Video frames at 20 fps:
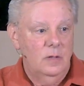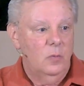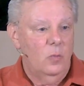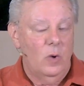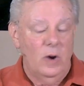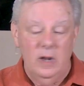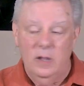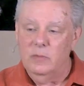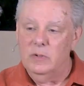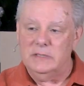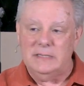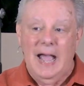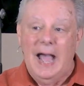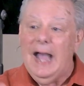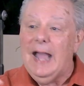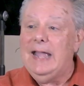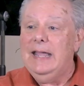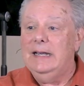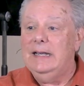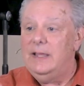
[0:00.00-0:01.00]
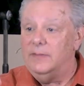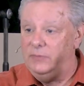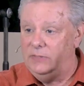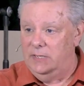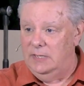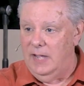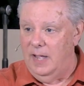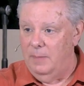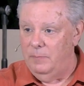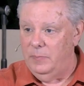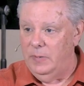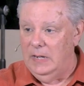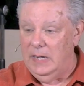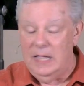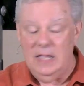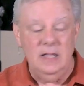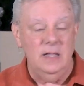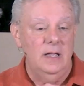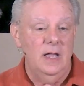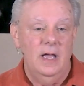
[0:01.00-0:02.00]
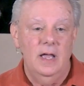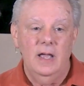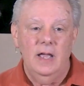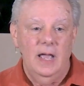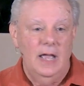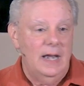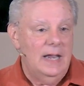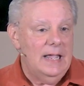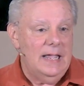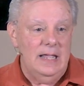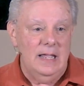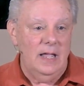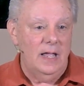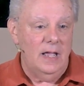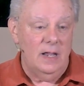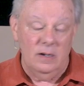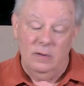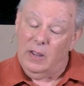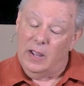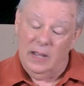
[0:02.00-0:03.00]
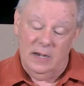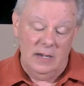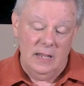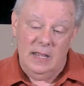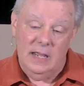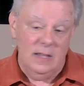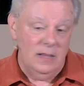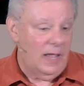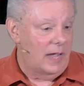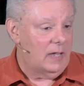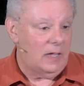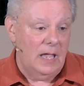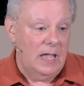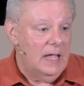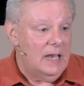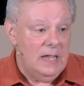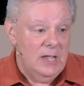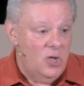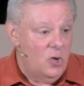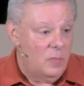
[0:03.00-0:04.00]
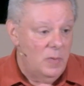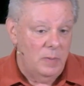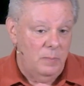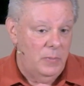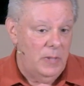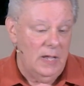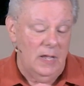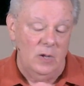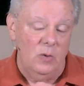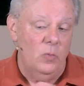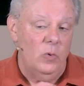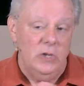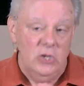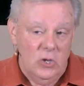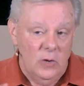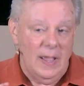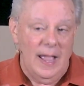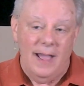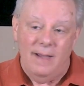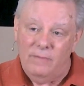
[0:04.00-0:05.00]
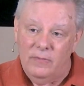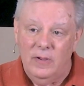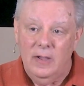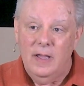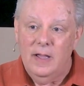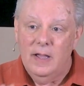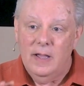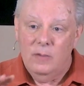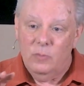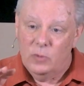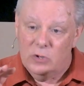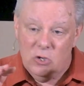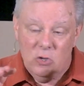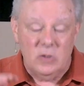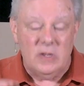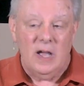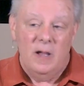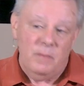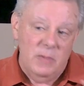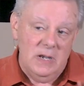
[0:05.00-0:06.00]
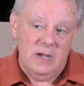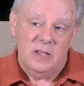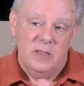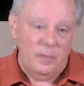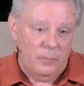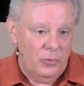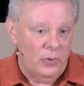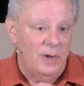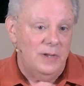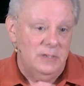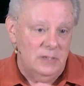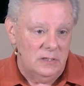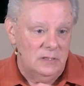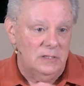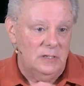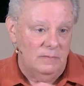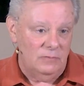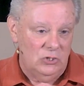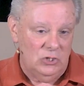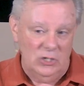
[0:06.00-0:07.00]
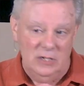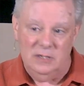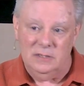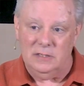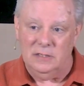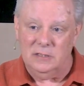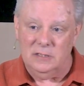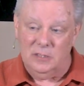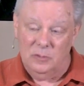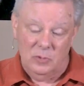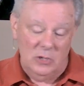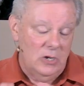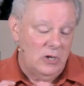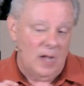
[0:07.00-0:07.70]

where he was high and lifted up. And he, like any human being, when you come into the presence of Jesus, and when